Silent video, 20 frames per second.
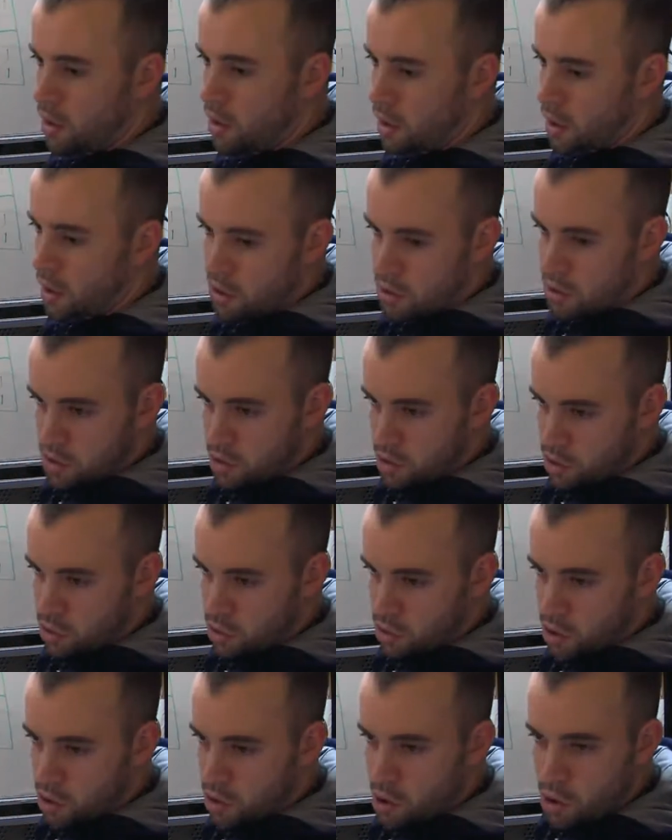and
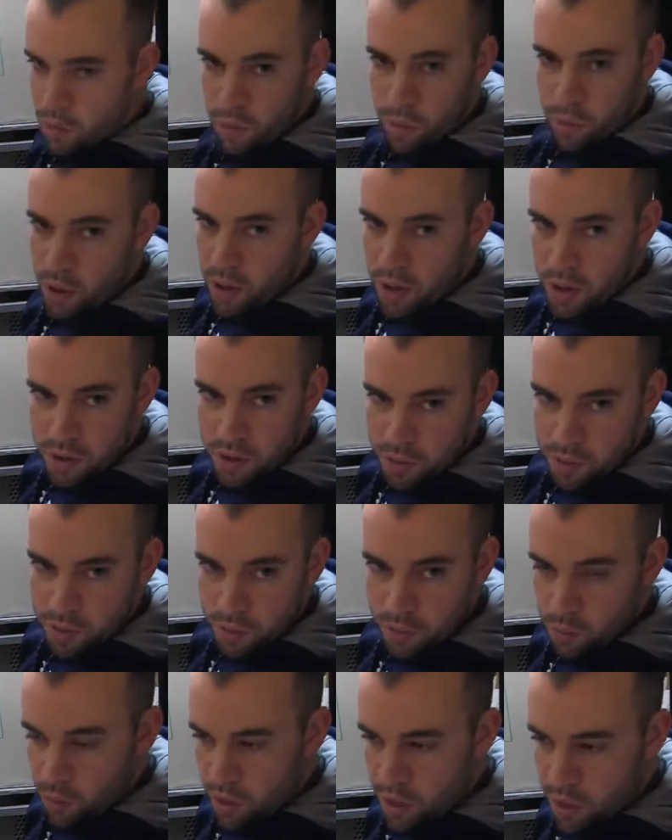you can go in
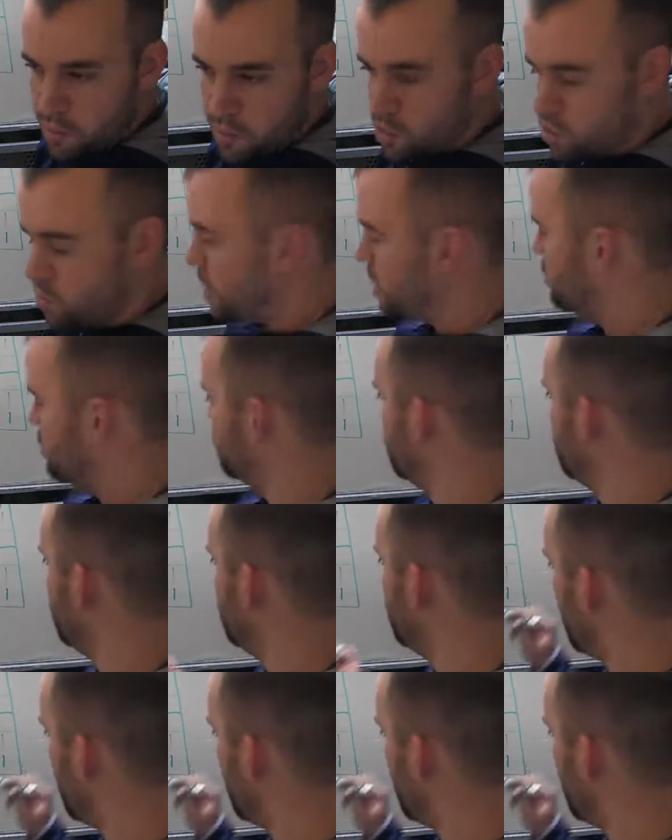whatever direction you